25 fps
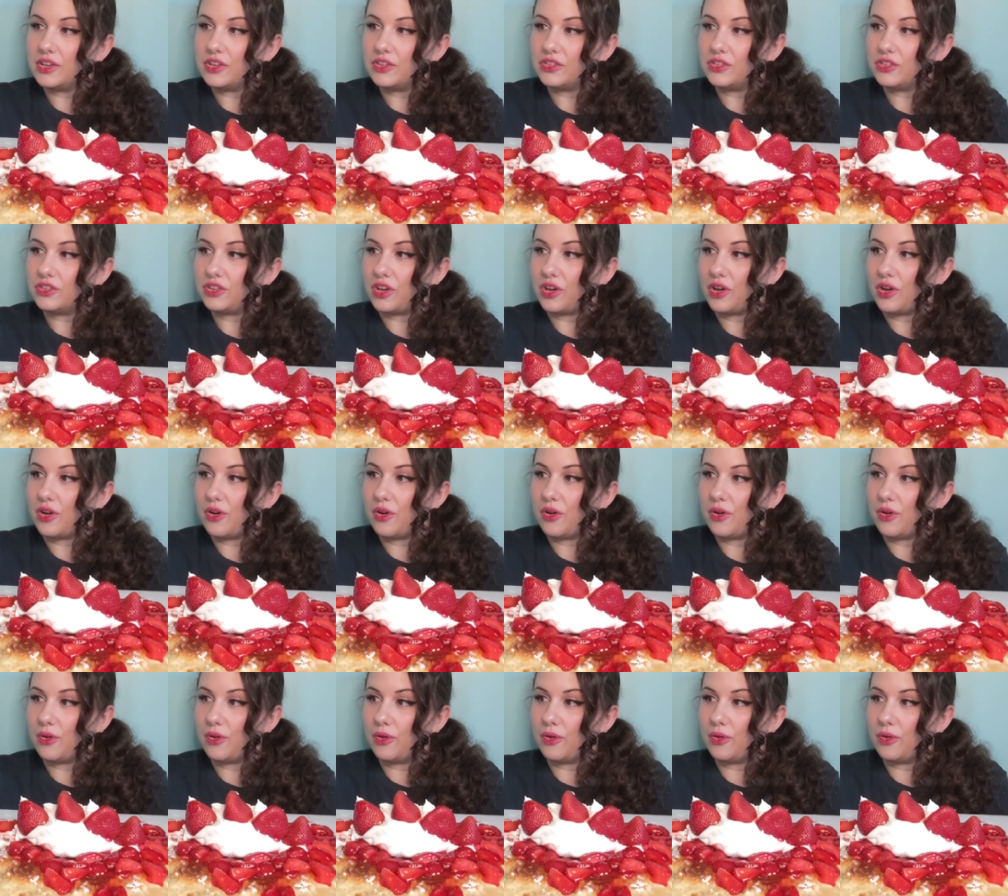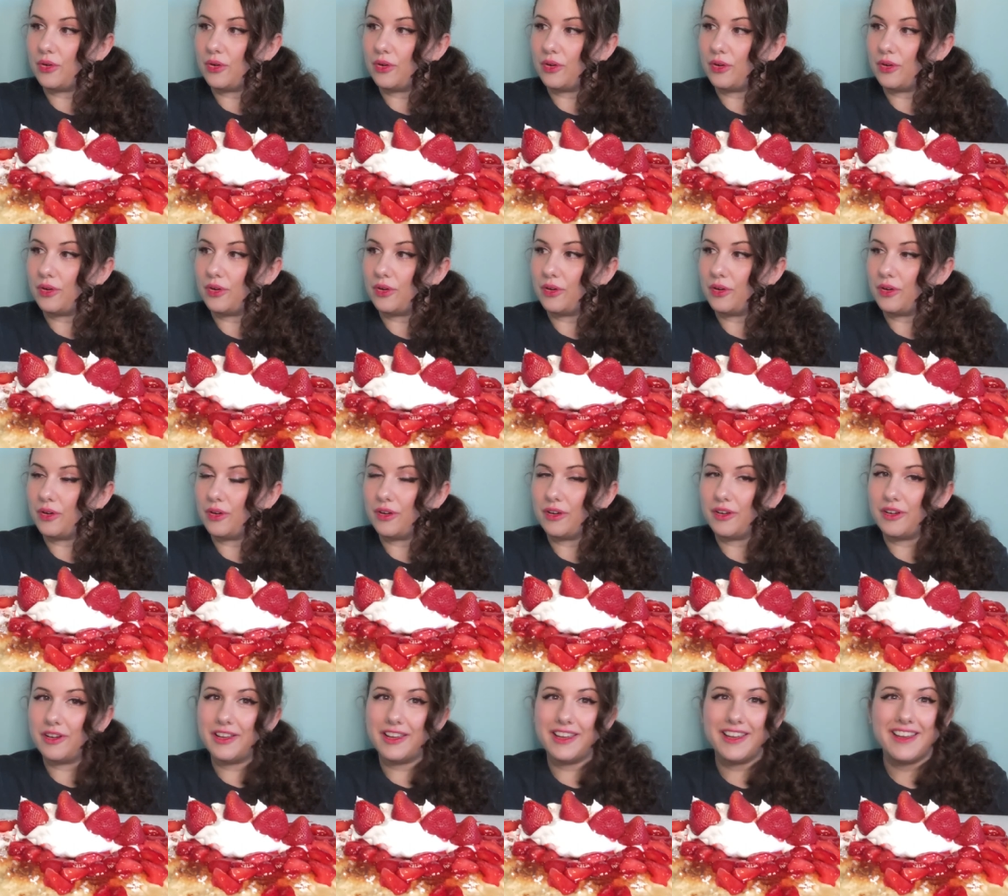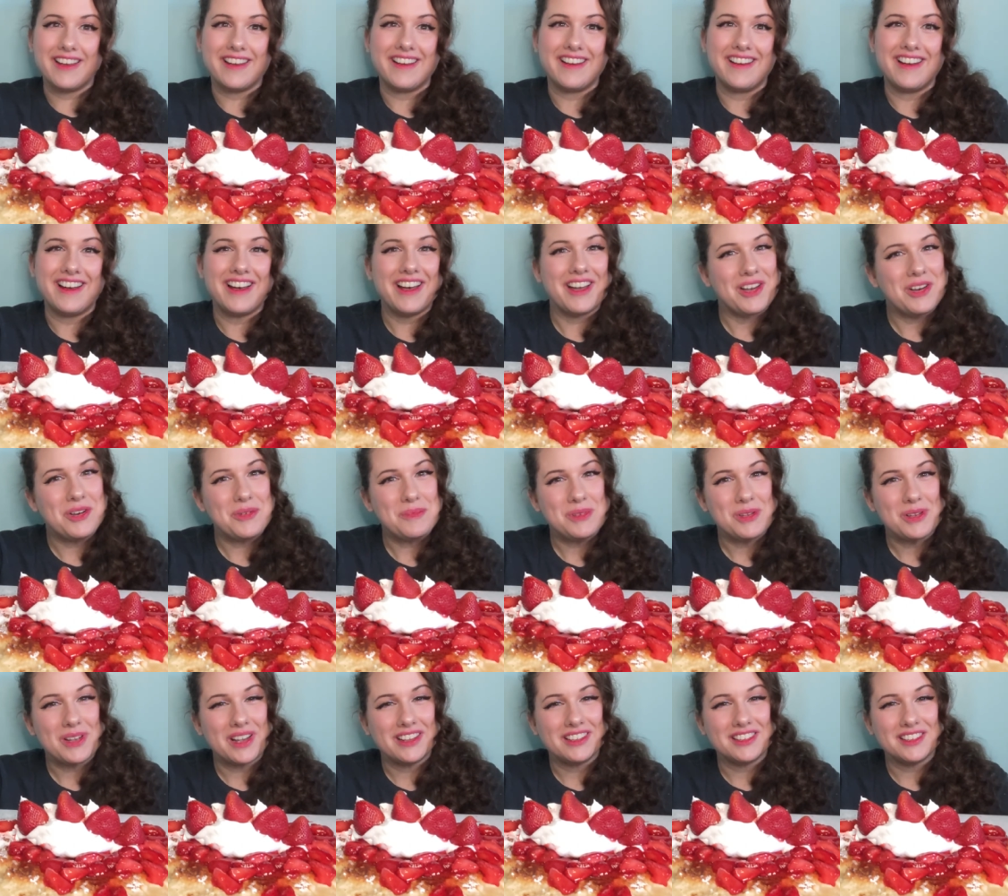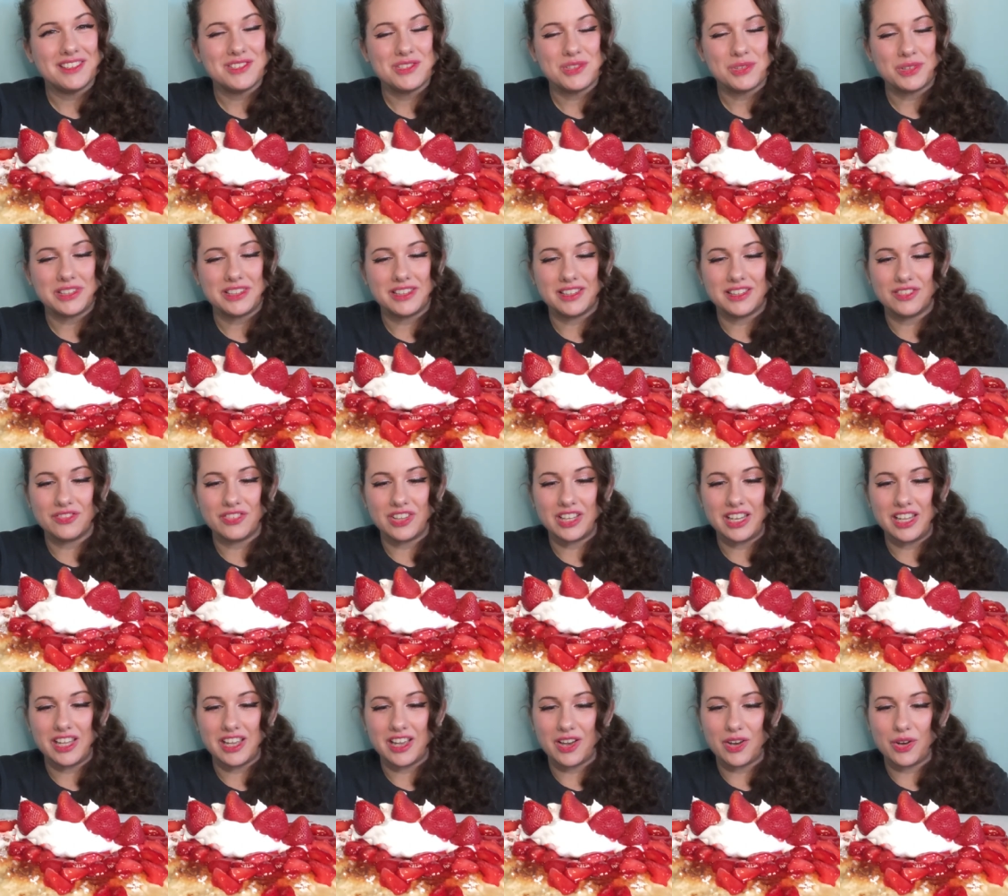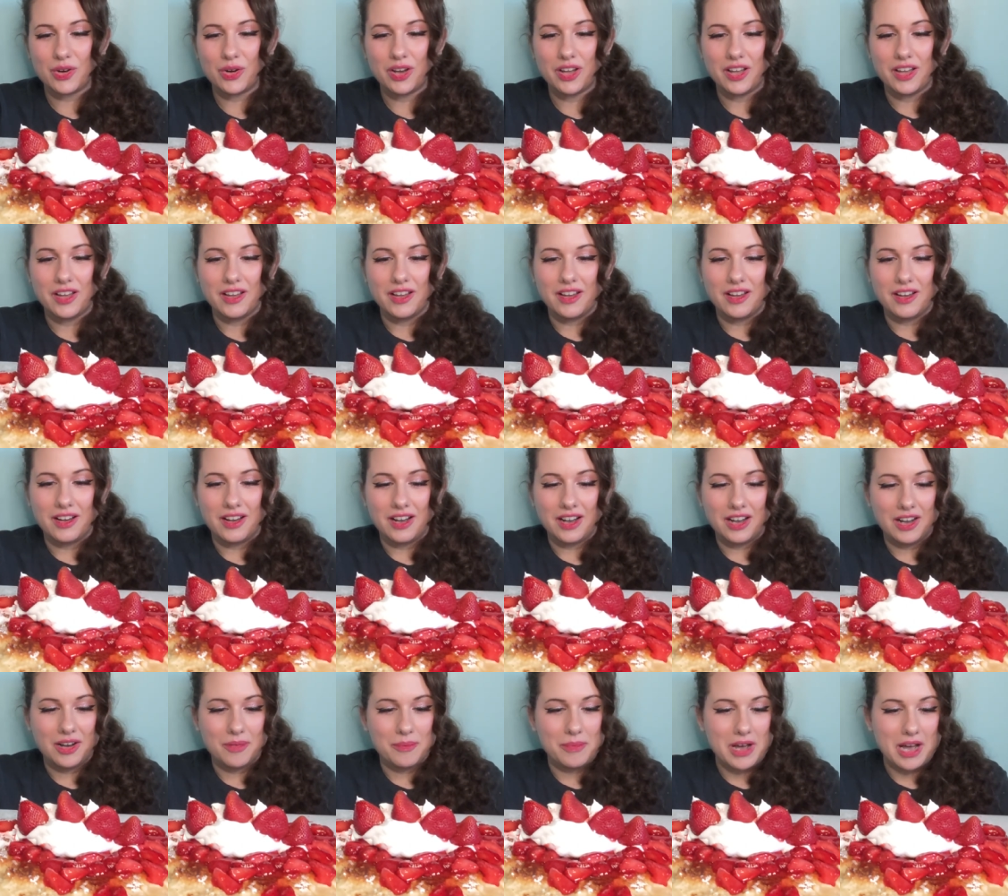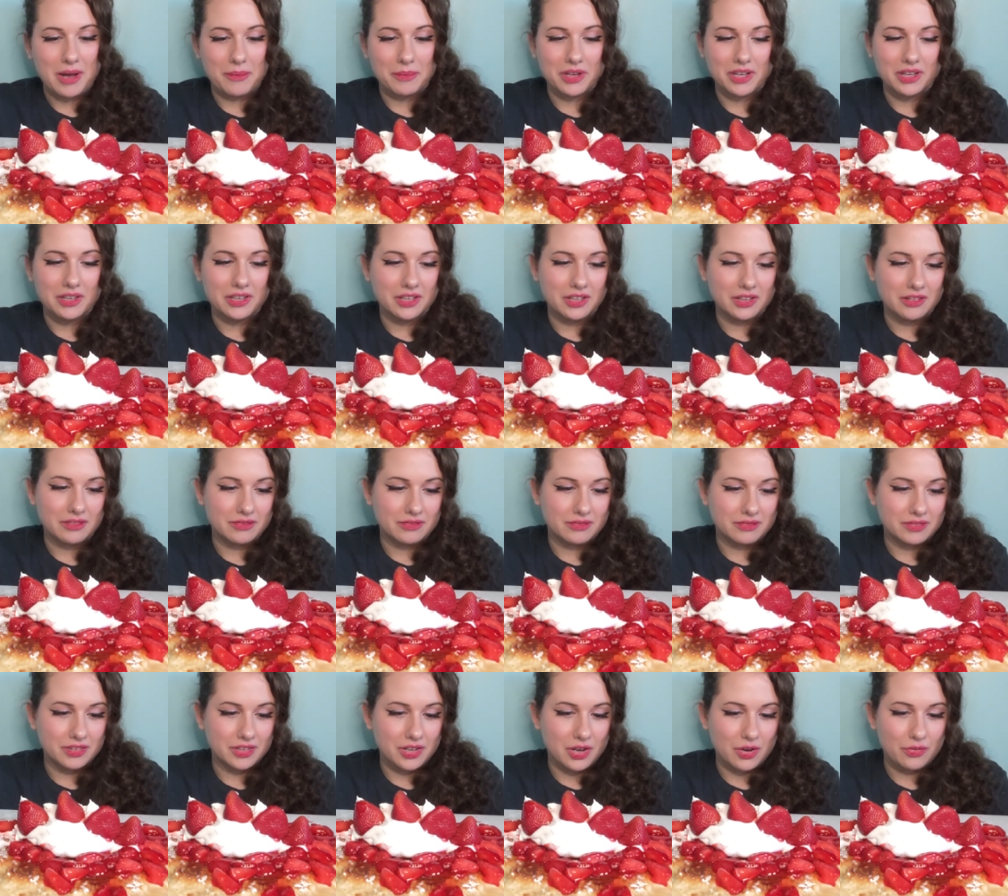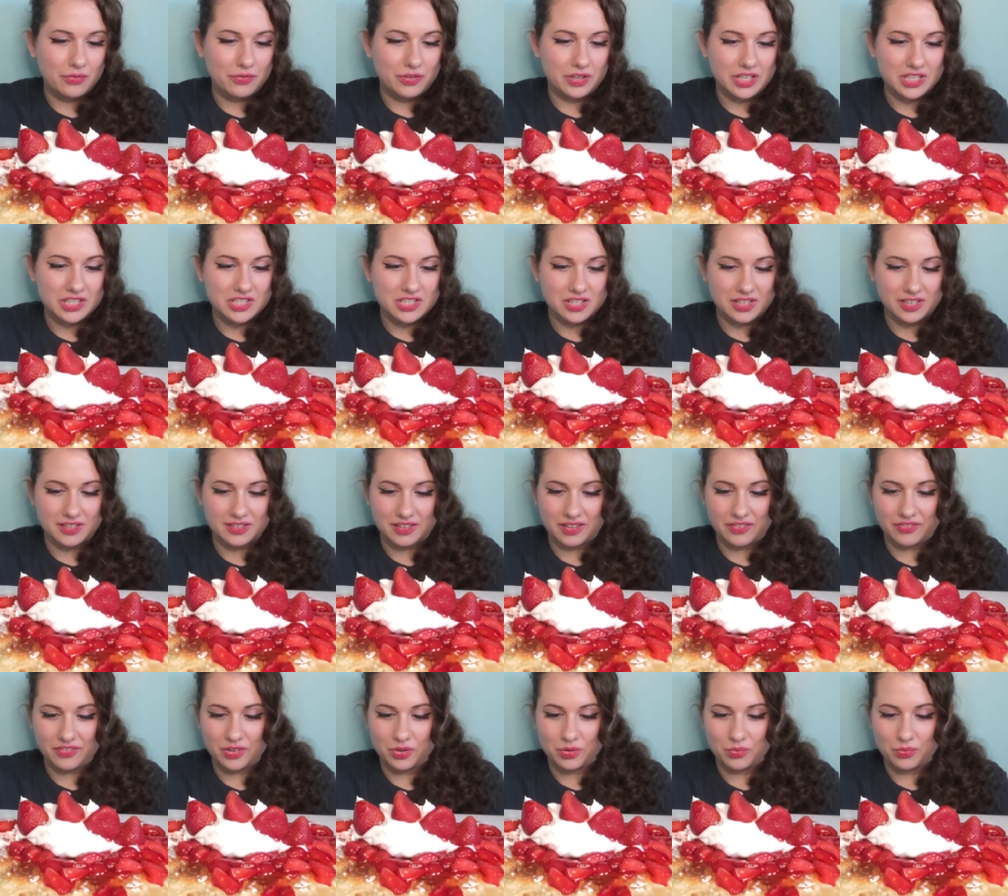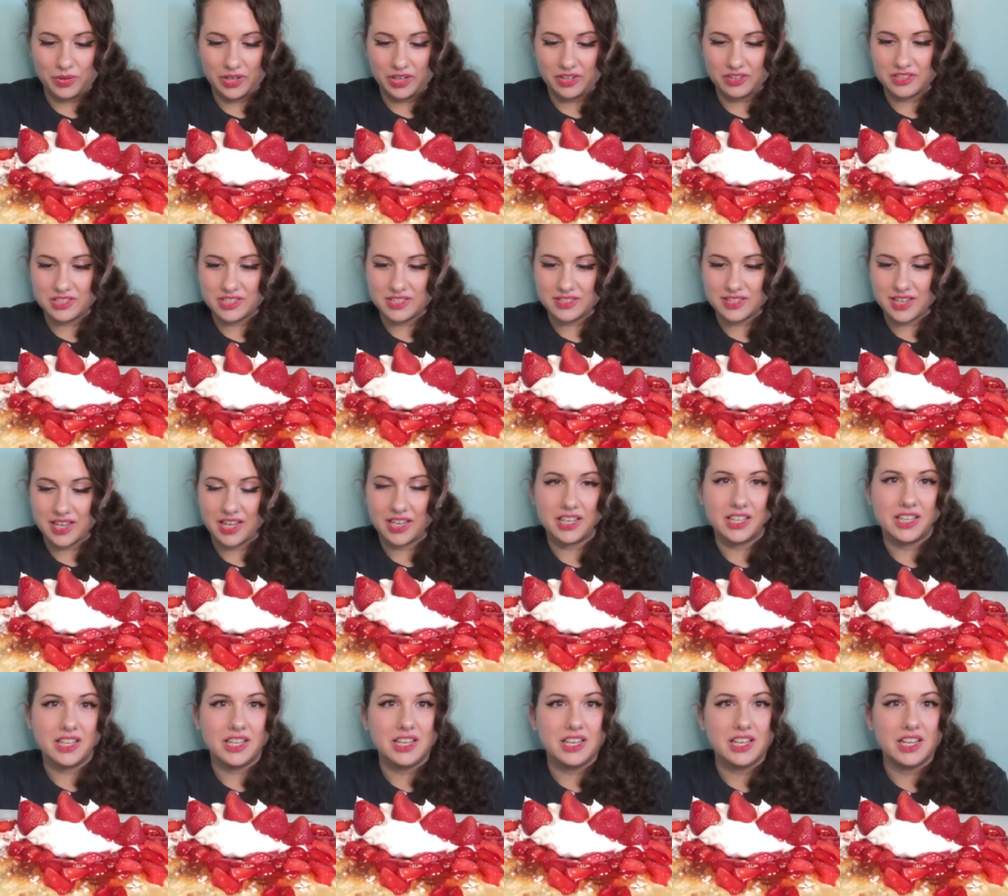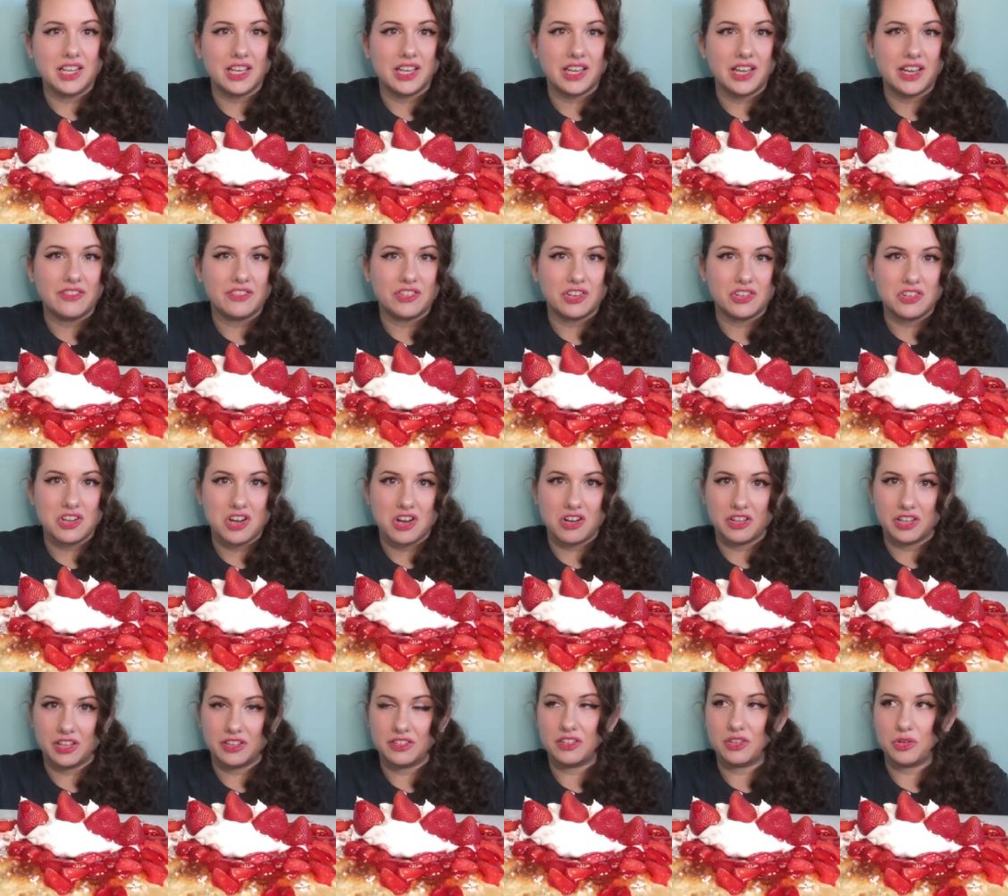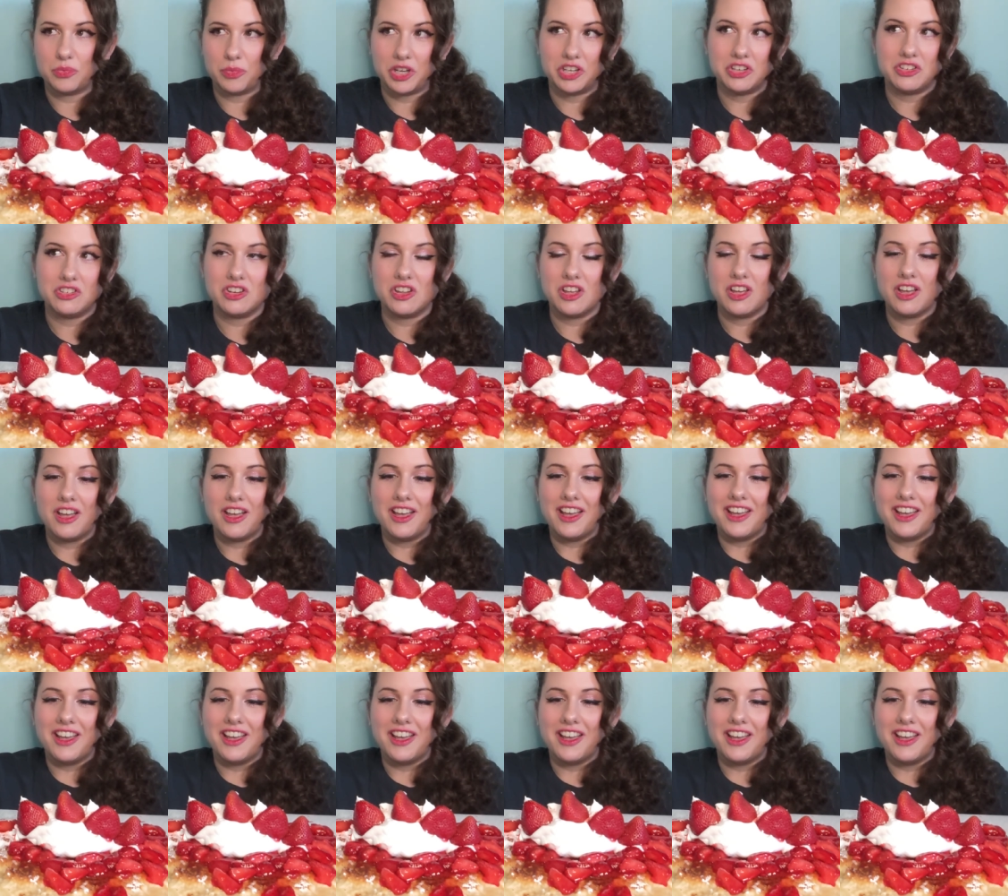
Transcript: So, yeah, I hope you guys enjoyed this video. Um, I'm gonna go finish this. I feel weird just kind of eating it after talking so much.